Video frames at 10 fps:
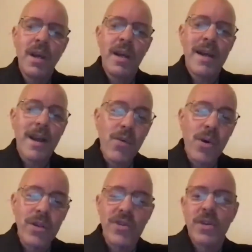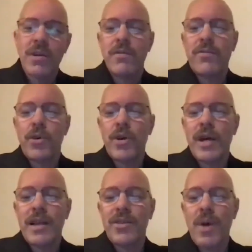In other words, for
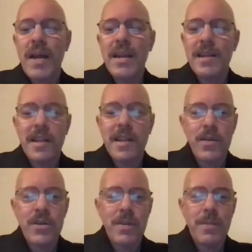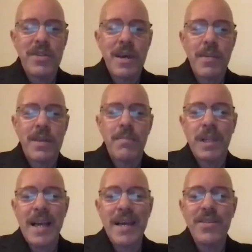Al-Aswani, dictatorship is something that
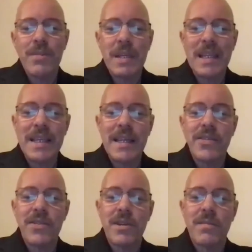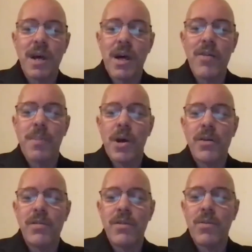plagues the Middle East and other
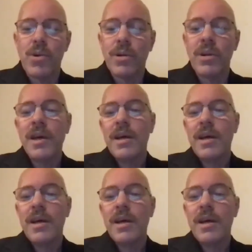parts of the world,